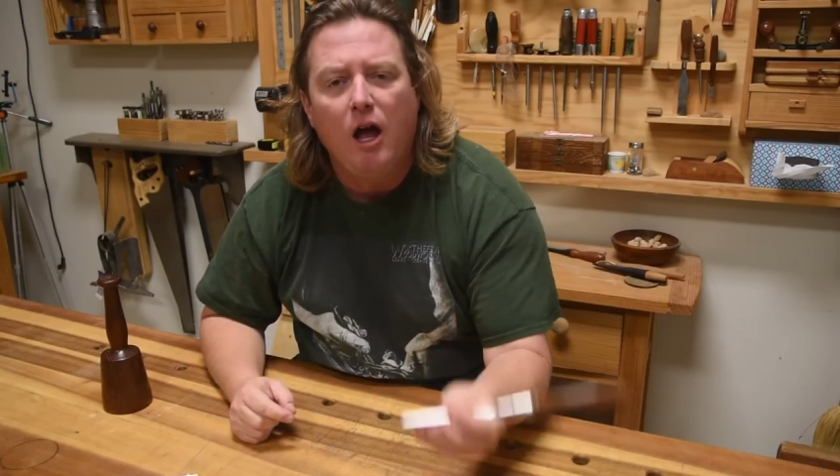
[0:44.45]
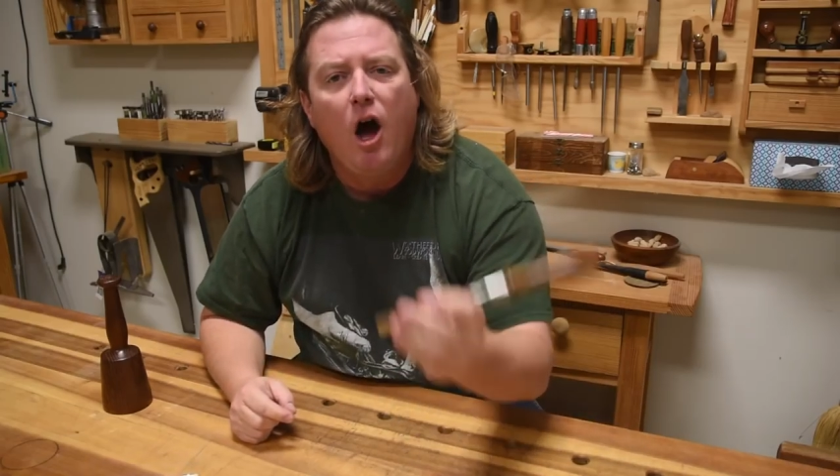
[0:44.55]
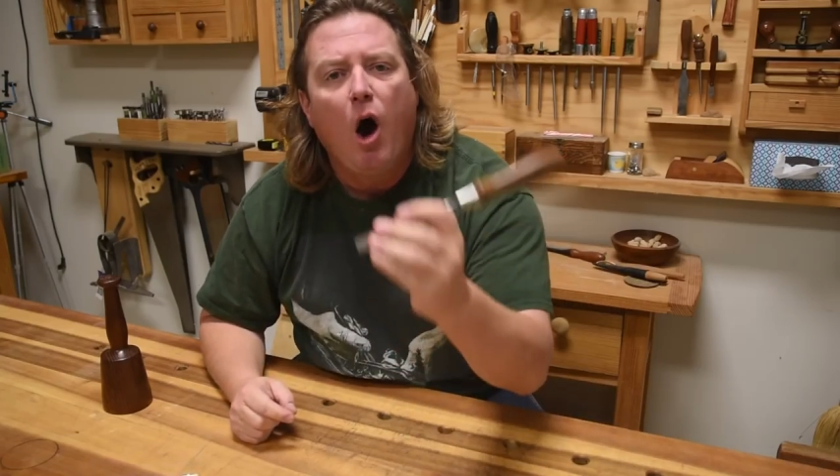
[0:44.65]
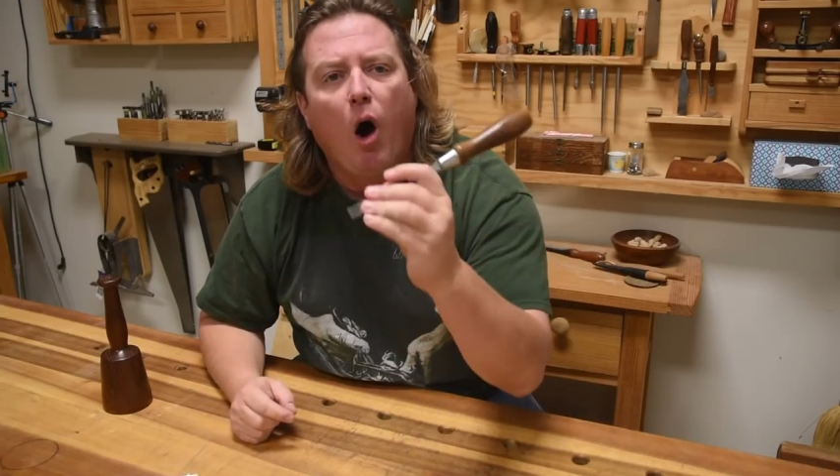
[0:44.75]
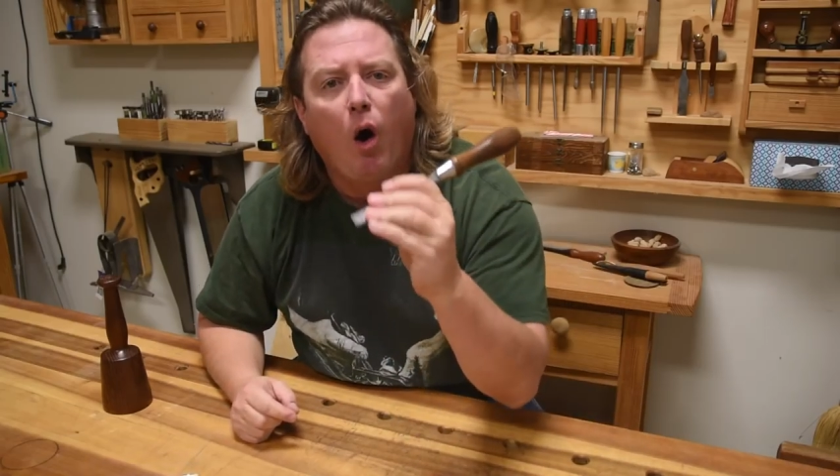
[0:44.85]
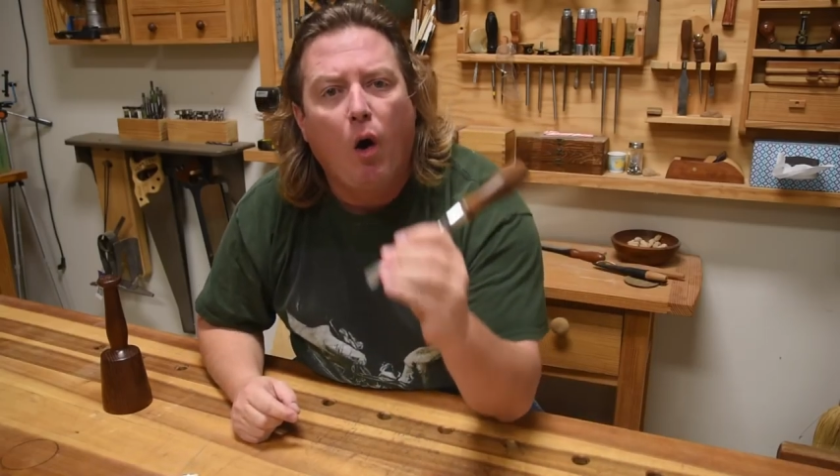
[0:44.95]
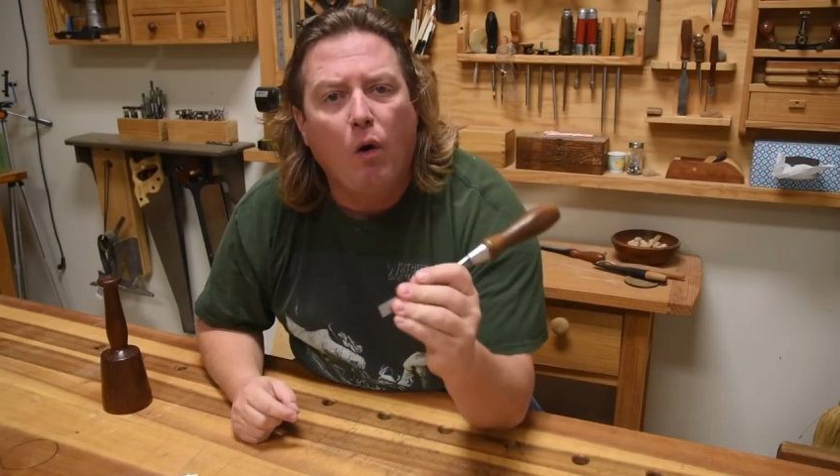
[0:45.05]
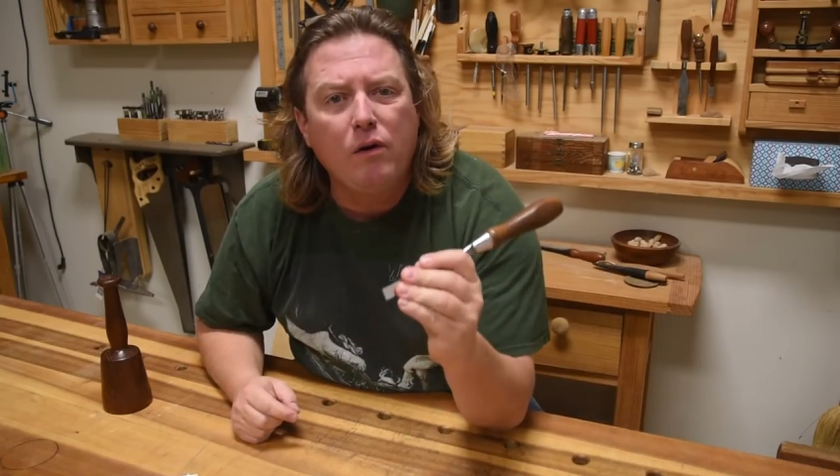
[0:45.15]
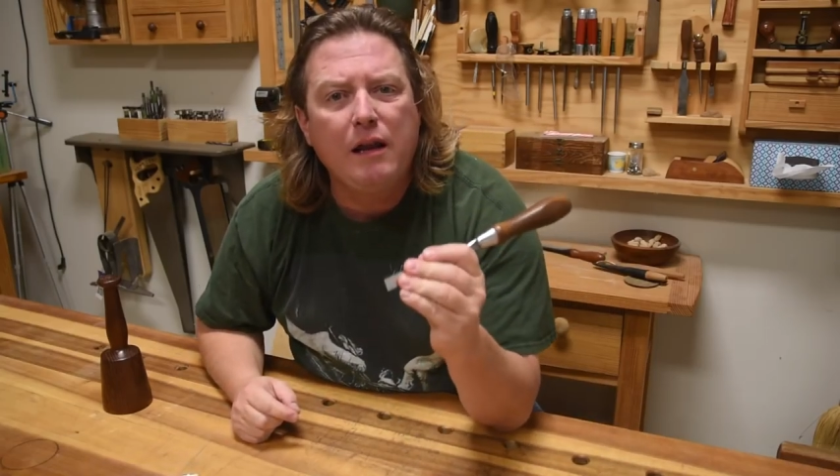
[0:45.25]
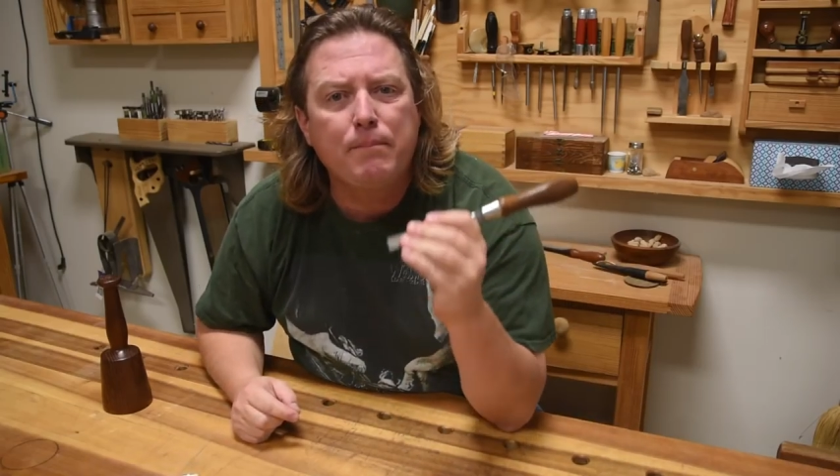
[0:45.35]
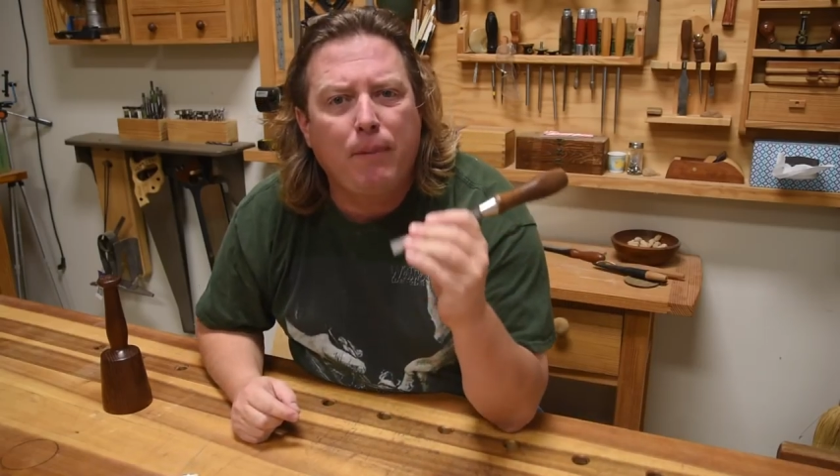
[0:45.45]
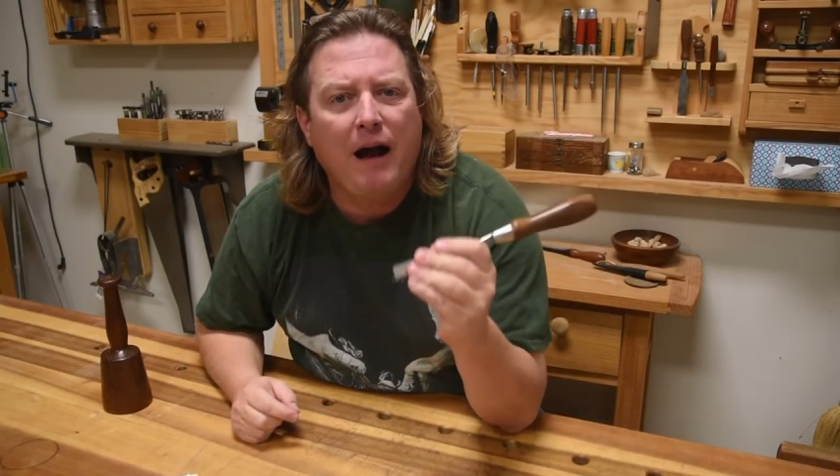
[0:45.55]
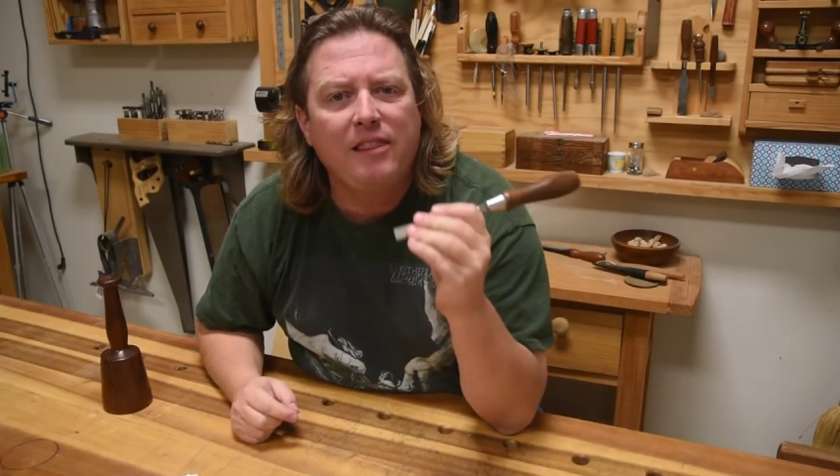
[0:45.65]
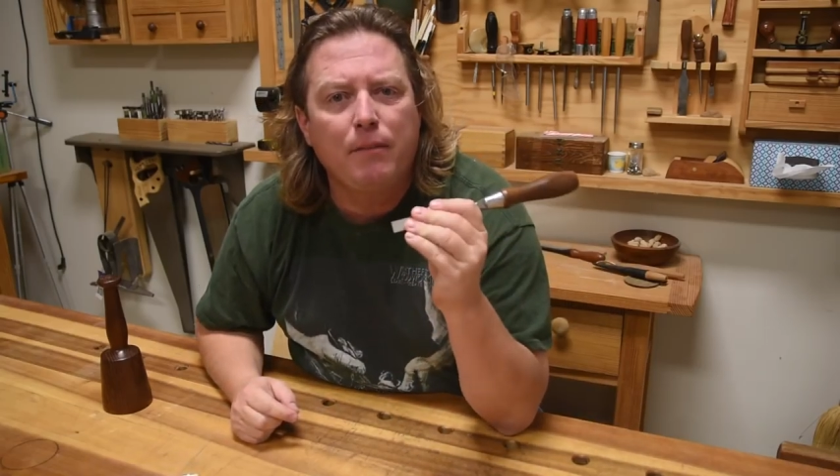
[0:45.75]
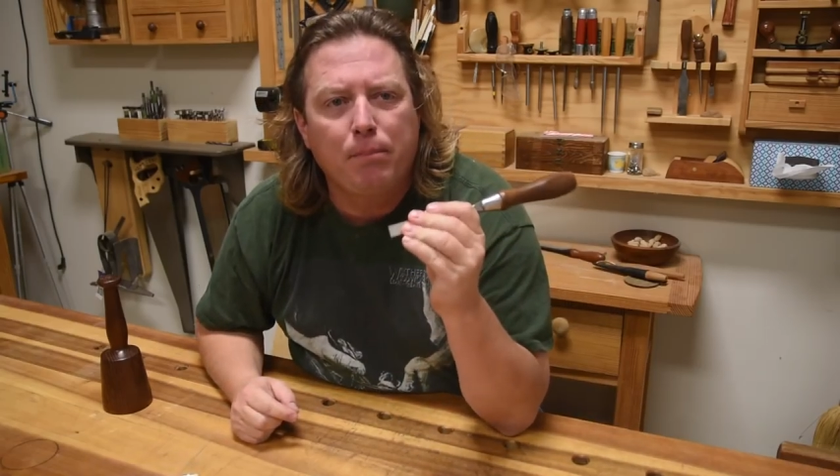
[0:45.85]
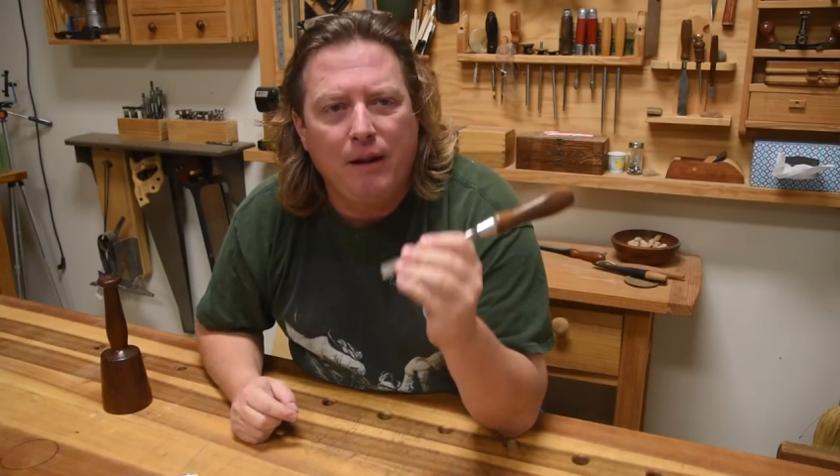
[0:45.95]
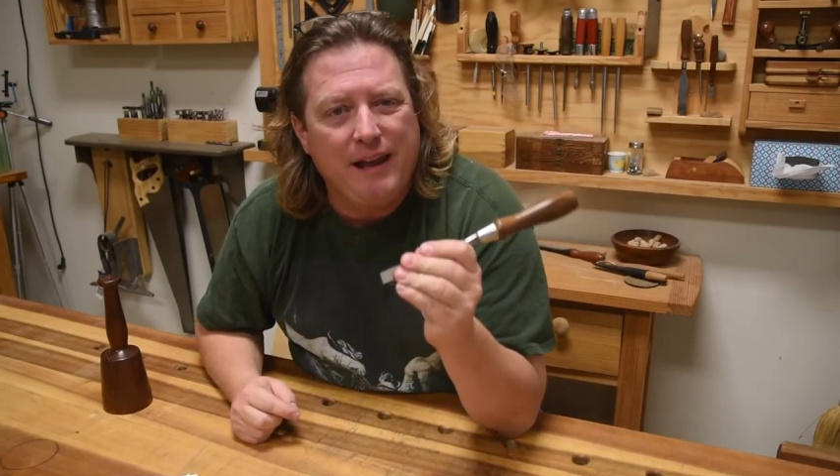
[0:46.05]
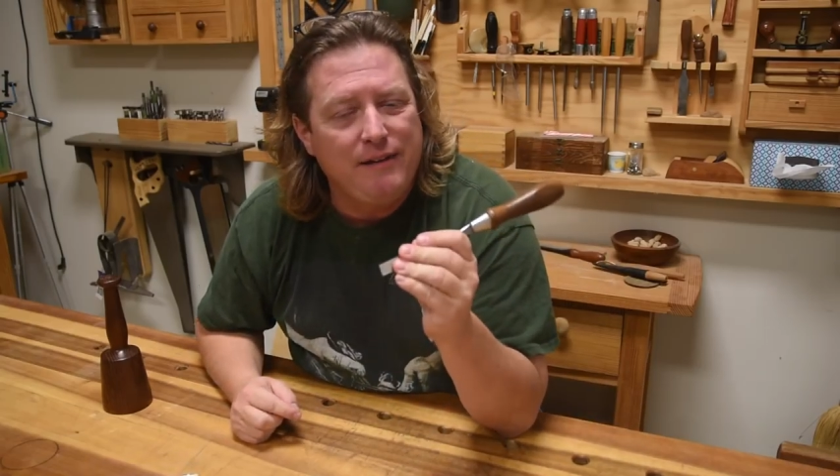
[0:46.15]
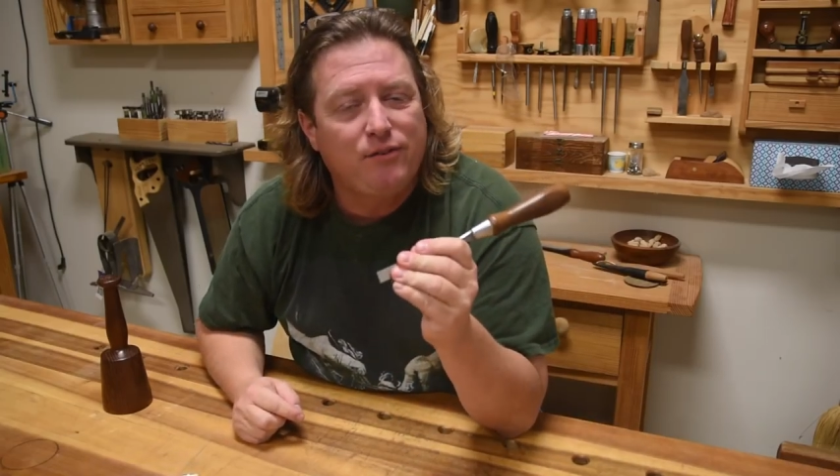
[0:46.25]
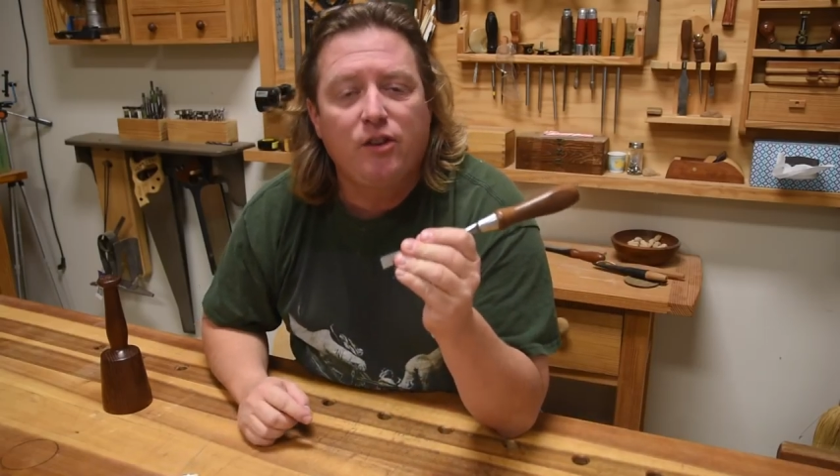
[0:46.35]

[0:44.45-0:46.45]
Hold it by the blade